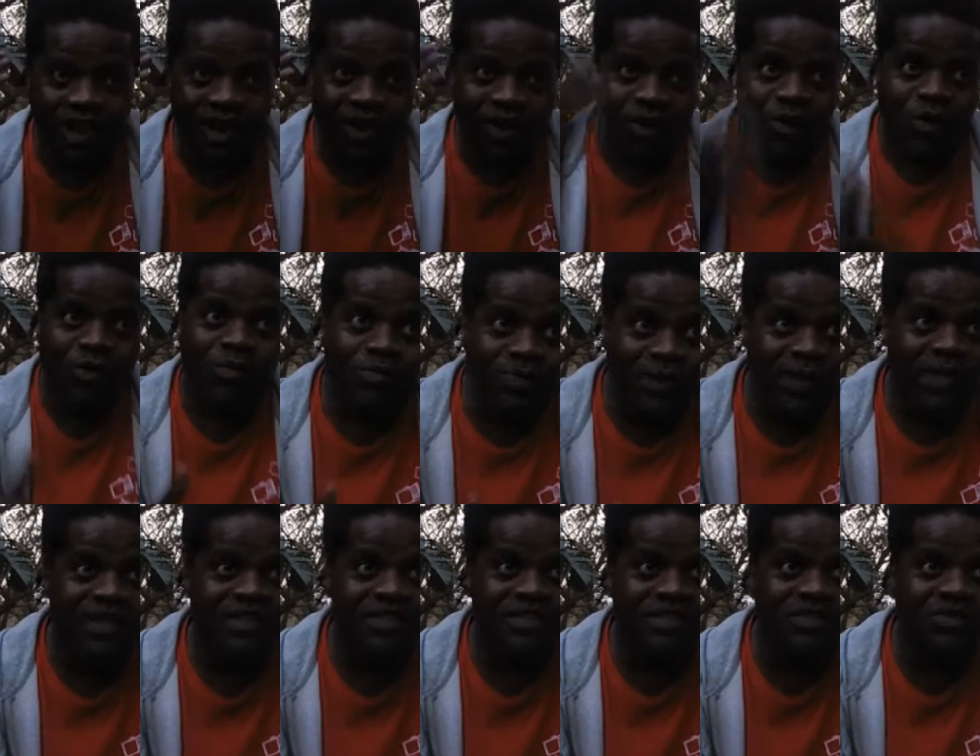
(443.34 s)
our own
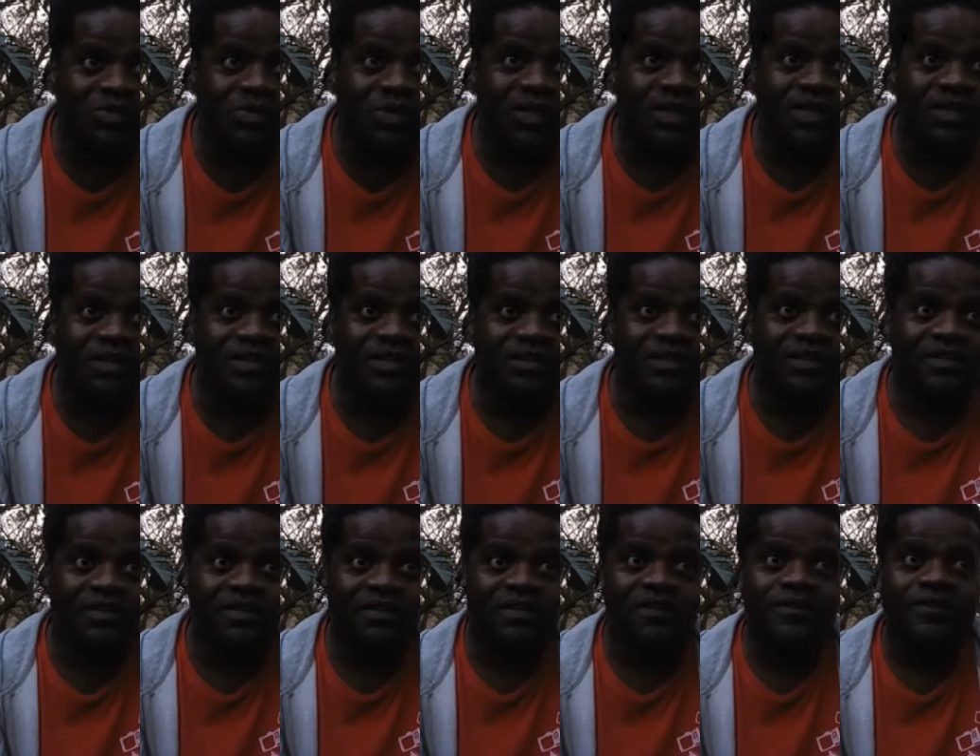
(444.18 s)
plays as well.
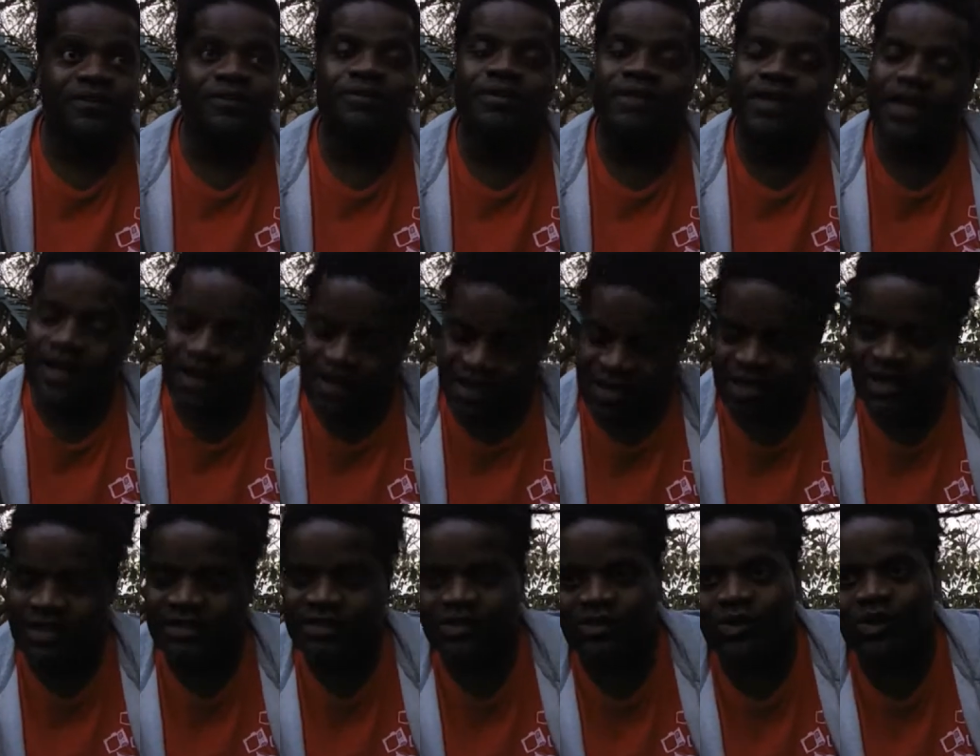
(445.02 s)
Yeah.
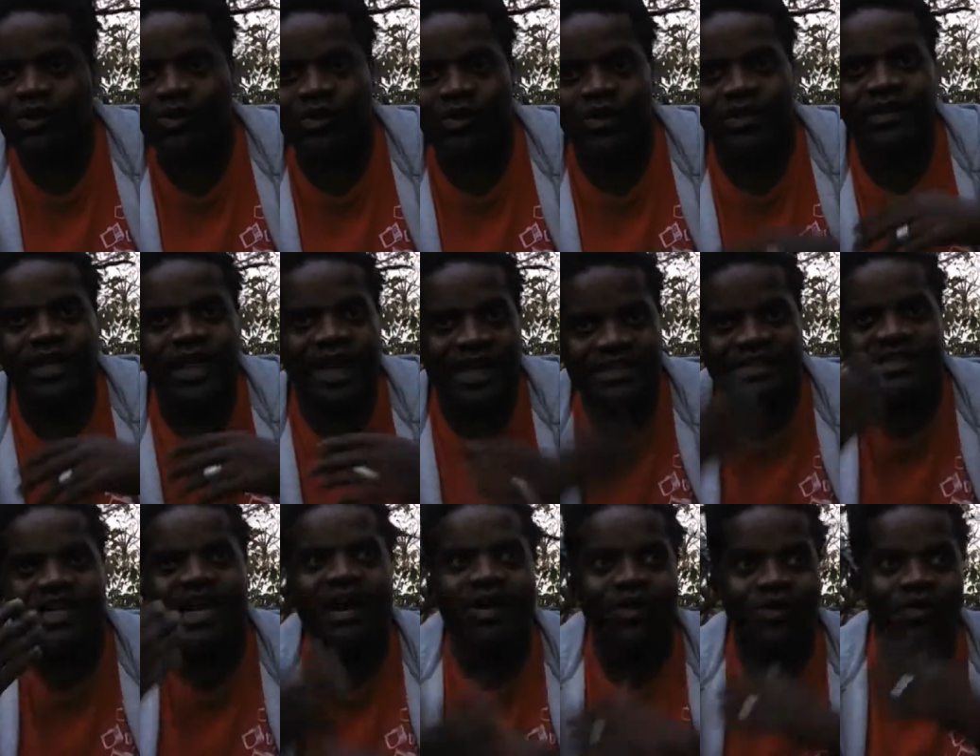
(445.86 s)
So
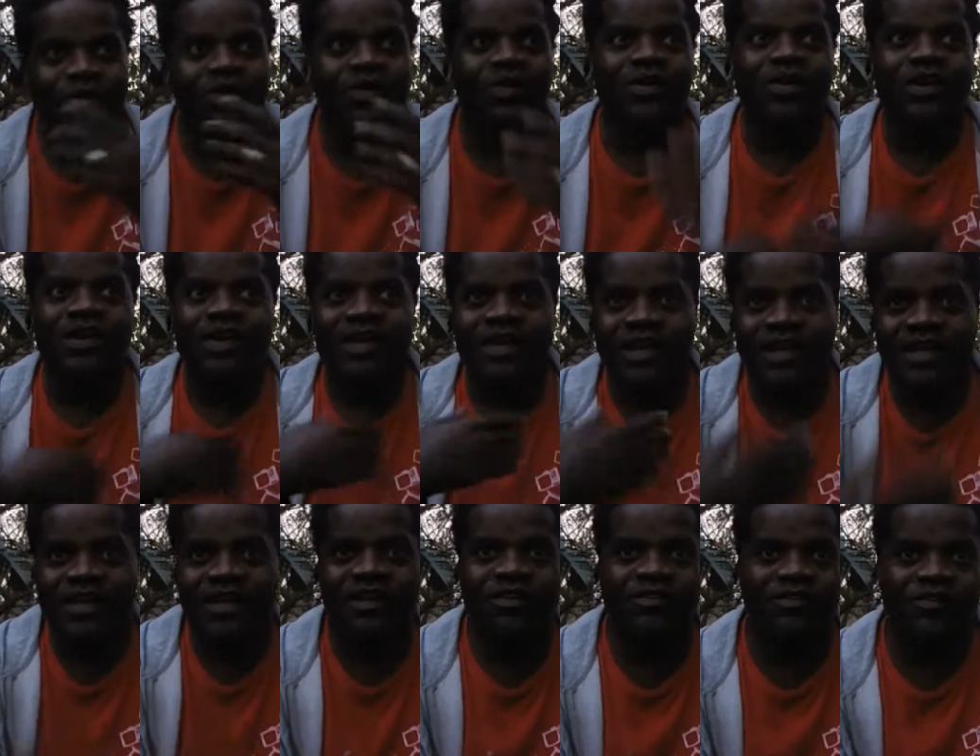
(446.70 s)
that's how
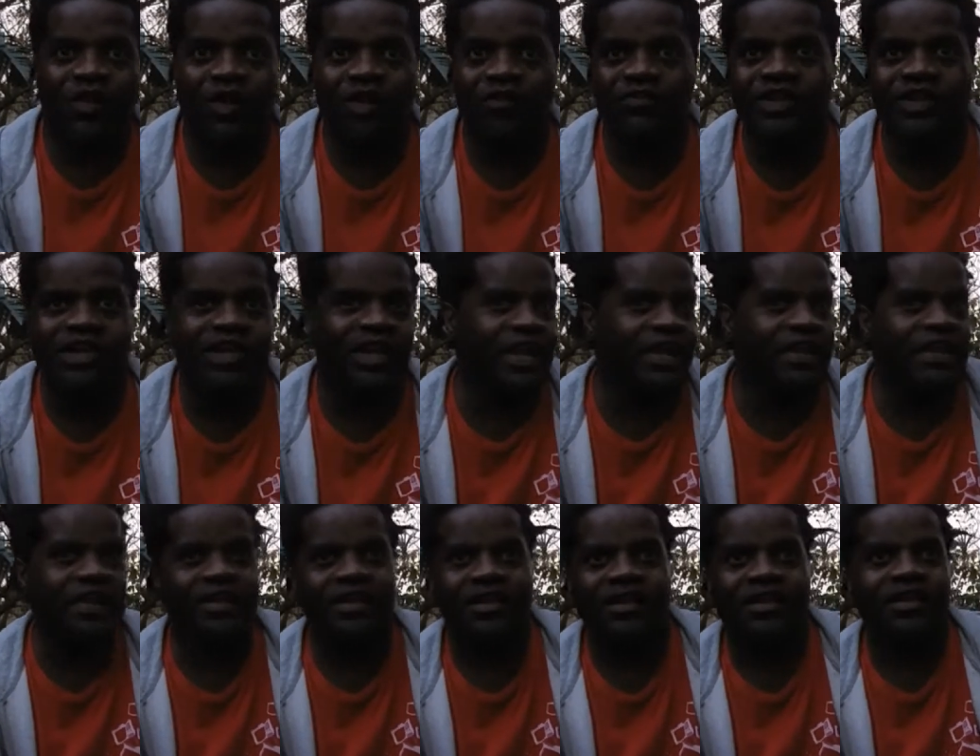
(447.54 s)
it evolved. And
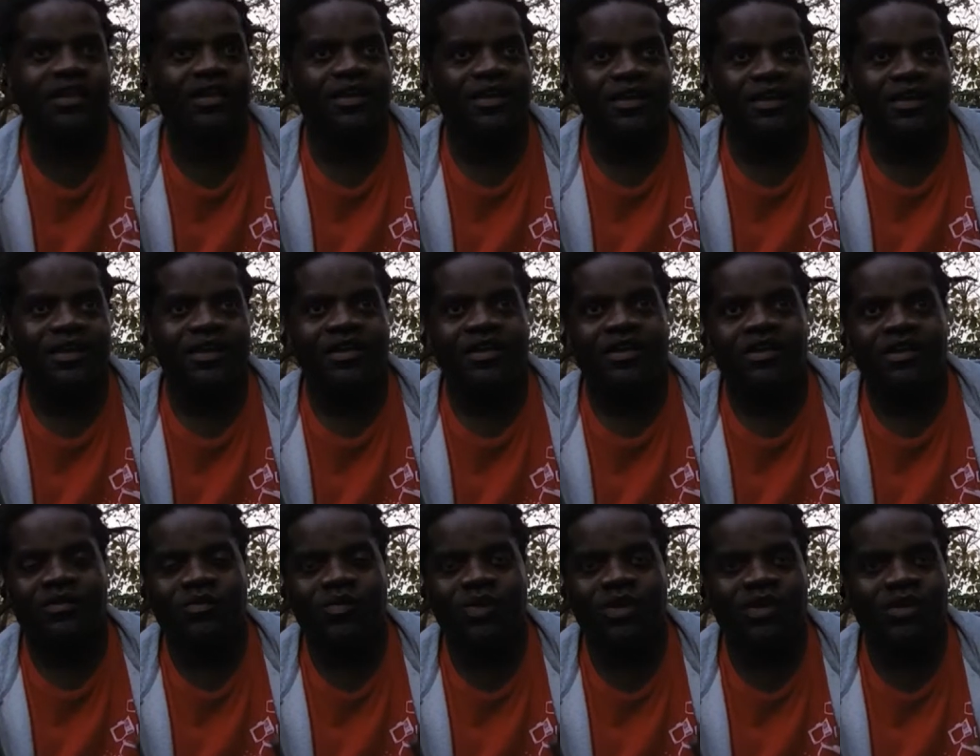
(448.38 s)
then
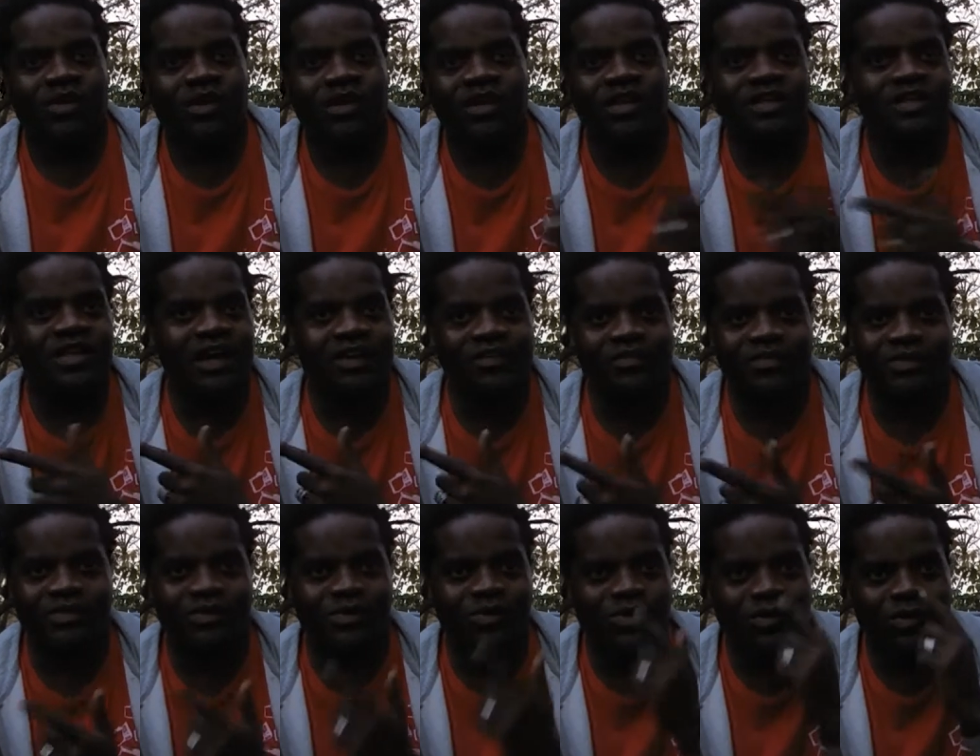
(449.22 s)
we got kicked out
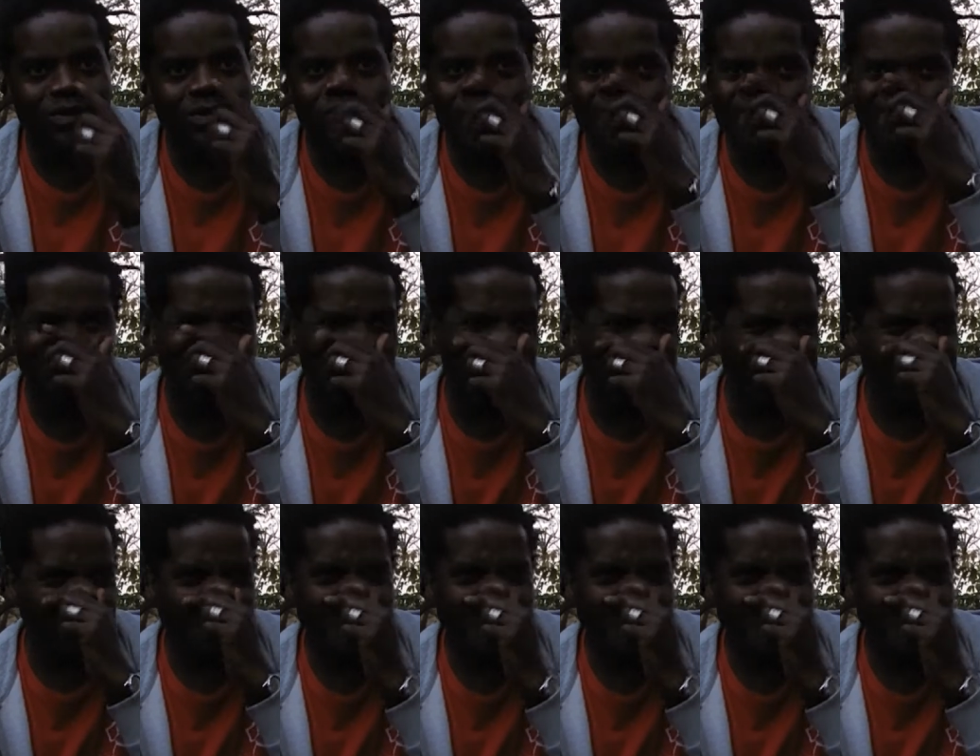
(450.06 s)
of school because,